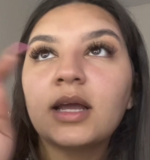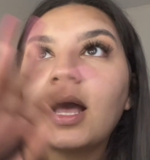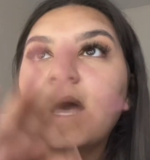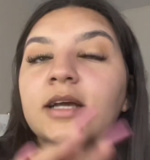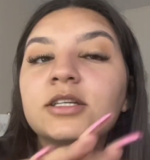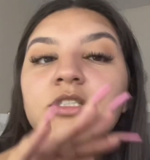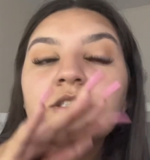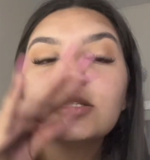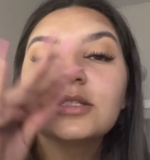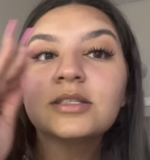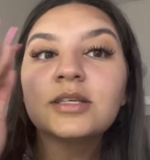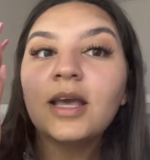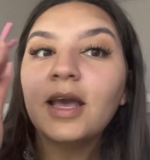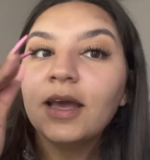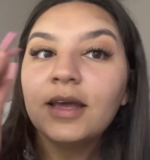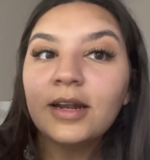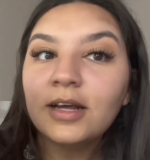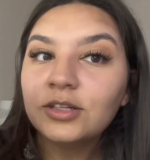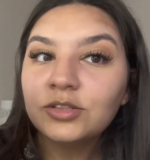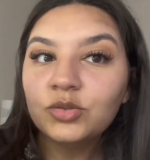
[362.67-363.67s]
I just
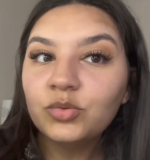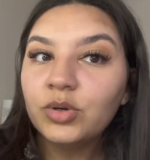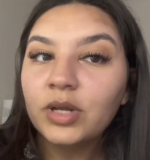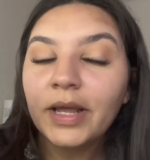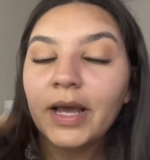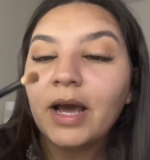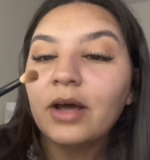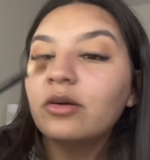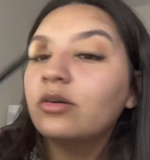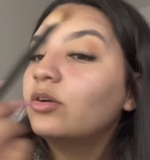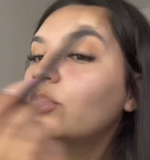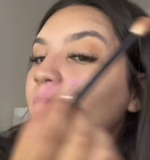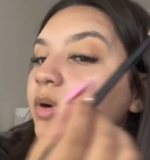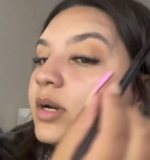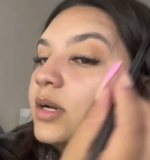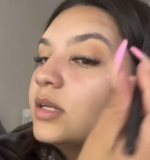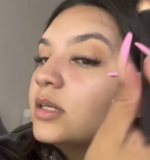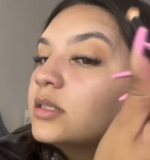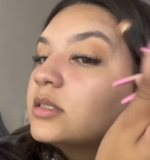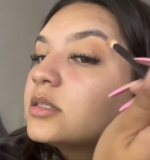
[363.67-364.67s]
cannot do it. Like I don't know what
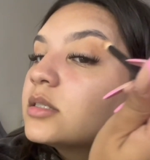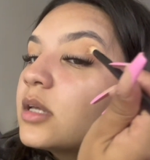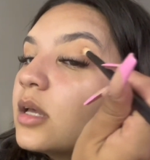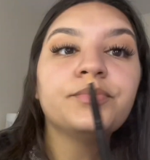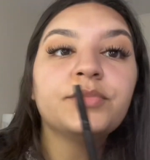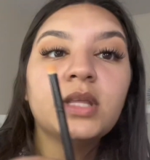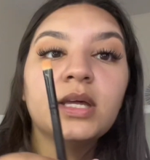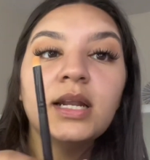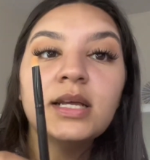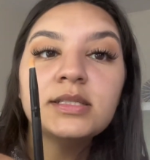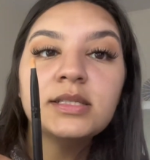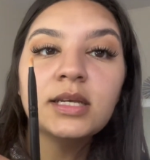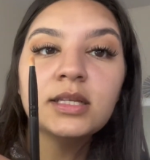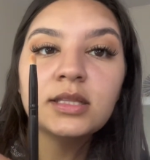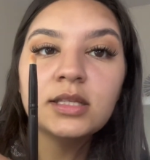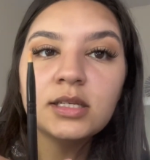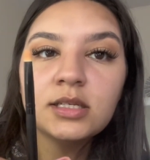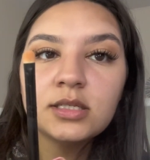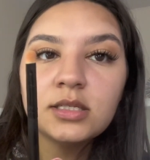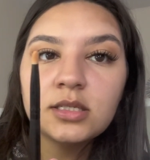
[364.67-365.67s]
it is. Then I
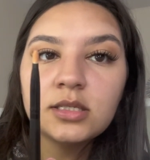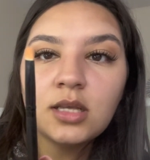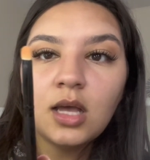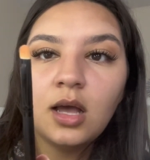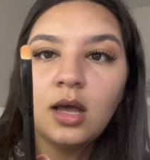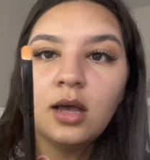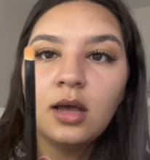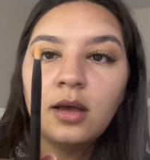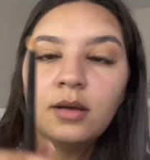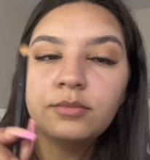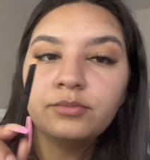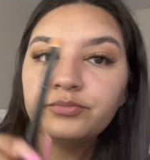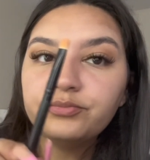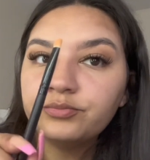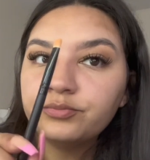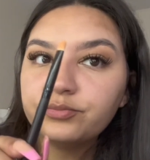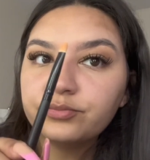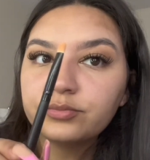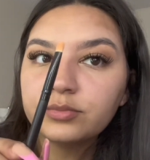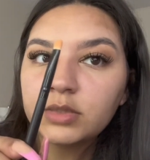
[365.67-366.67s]
take this
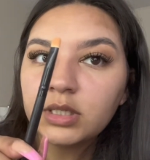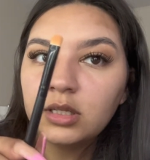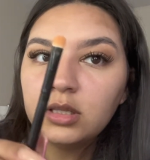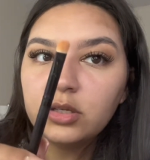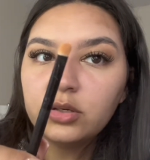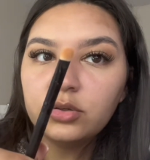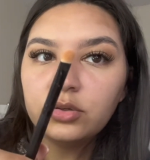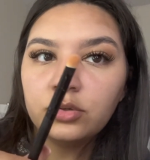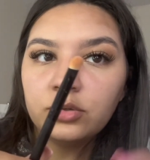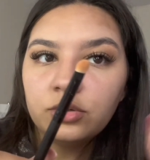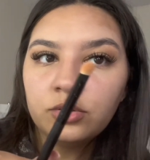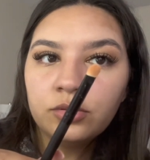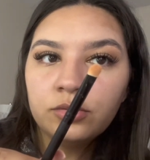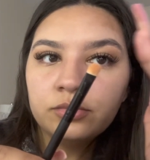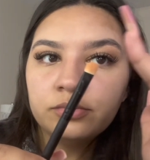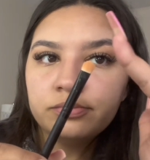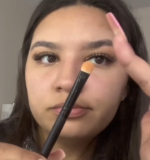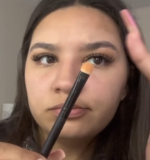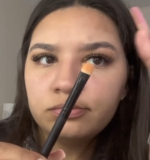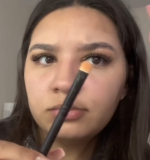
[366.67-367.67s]

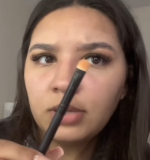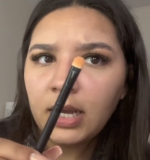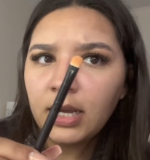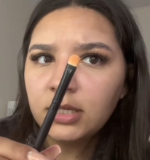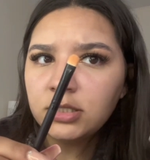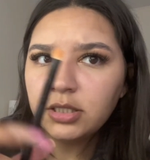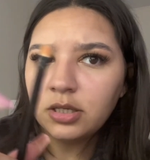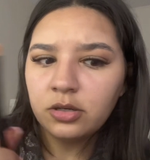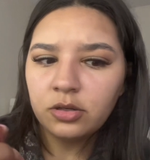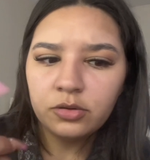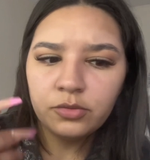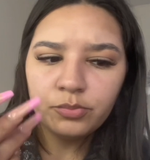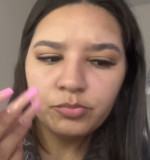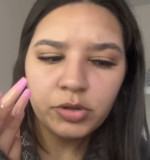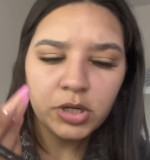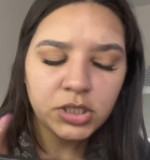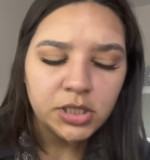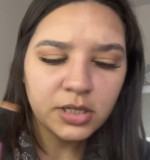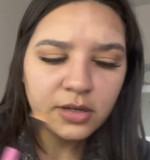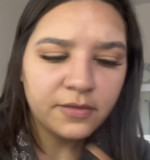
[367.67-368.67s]
little eyeshadow
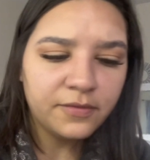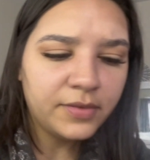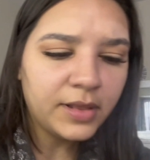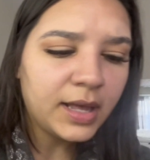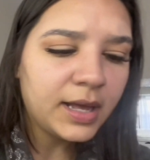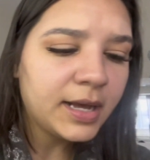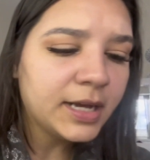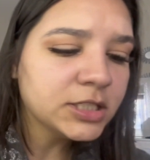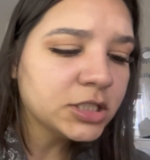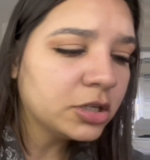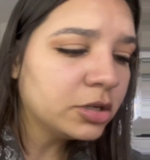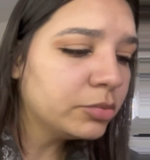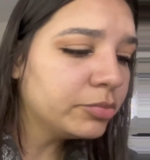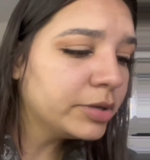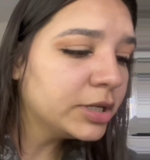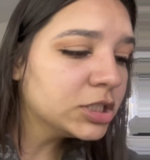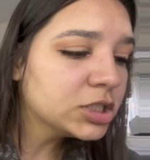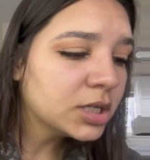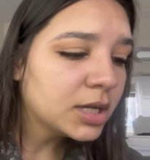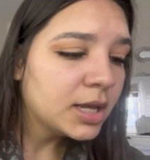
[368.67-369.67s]
brush, like a flat eyeshadow
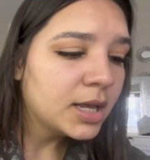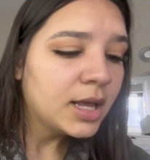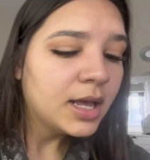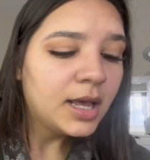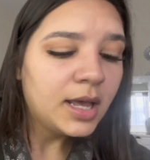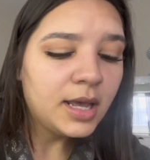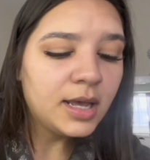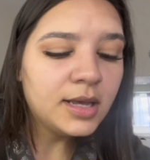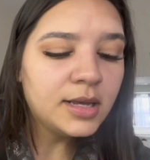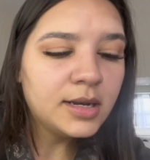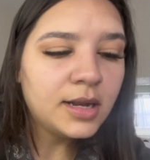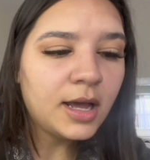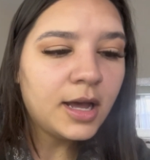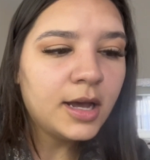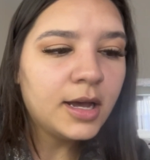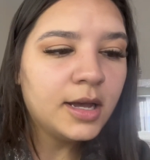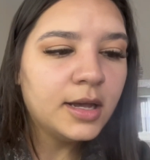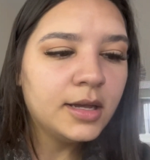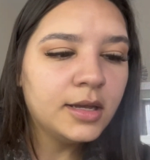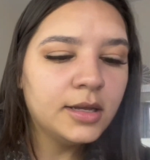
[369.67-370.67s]
brush, and
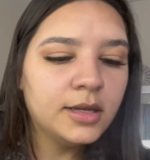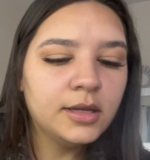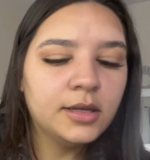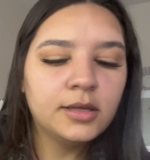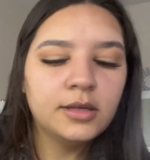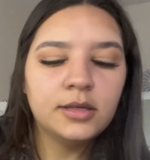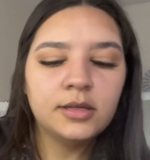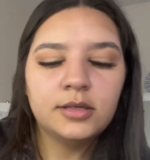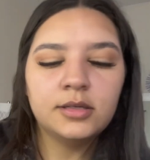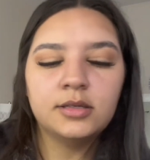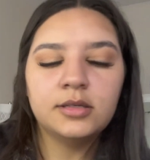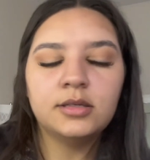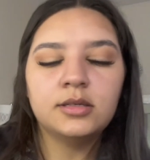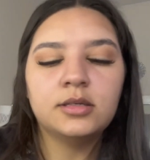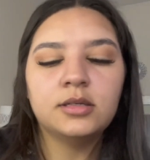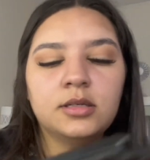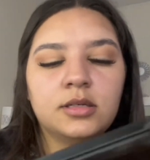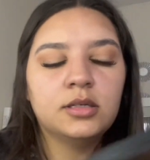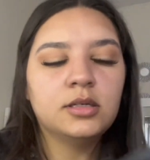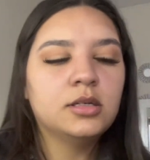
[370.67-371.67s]
I
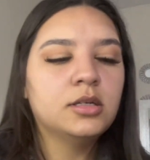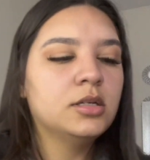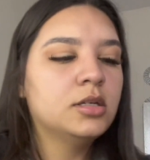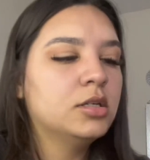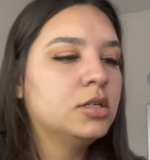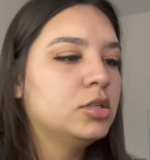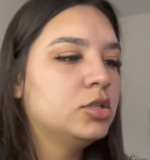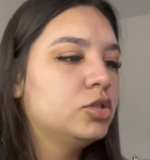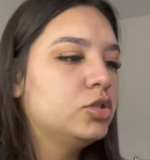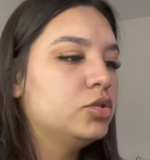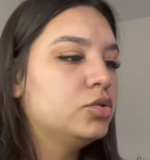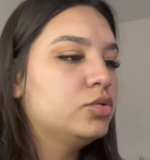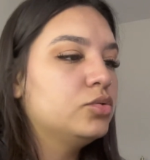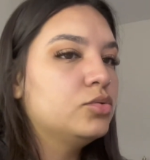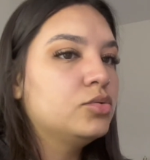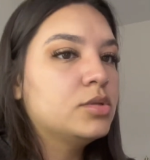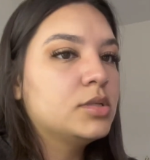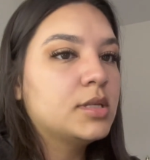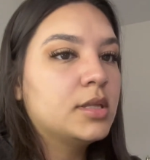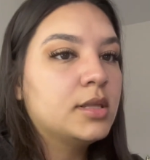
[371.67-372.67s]

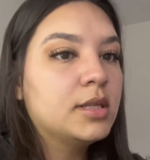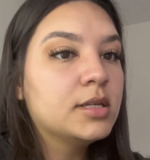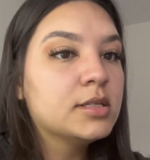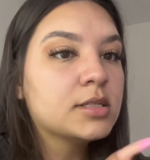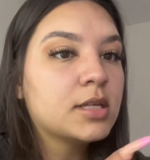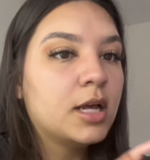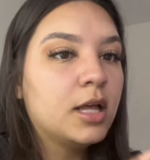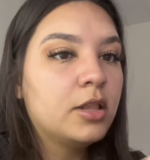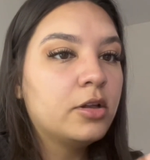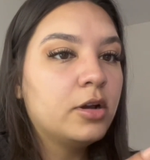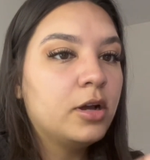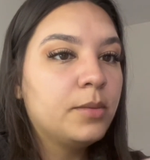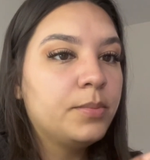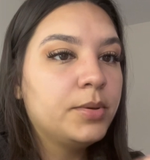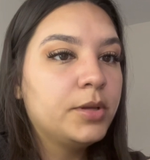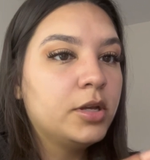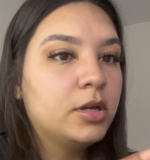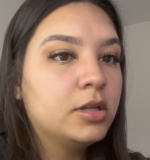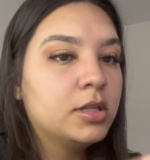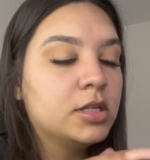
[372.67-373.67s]
use this color up
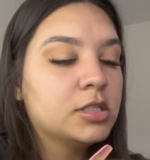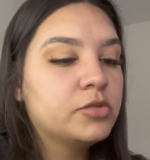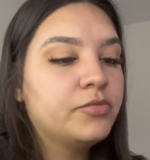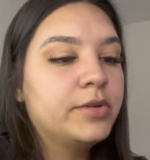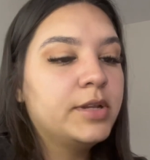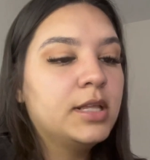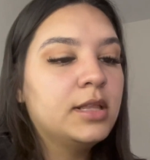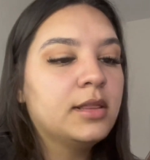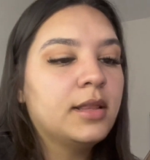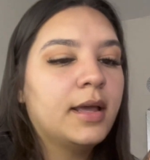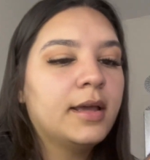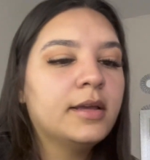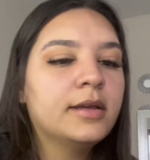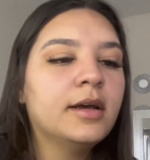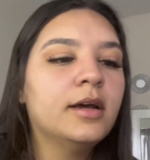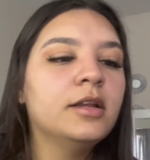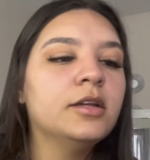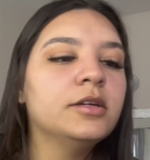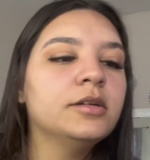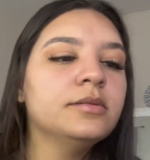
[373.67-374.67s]
here, this really light
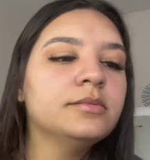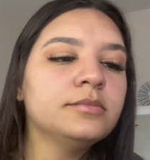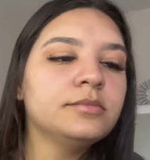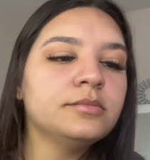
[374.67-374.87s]
color,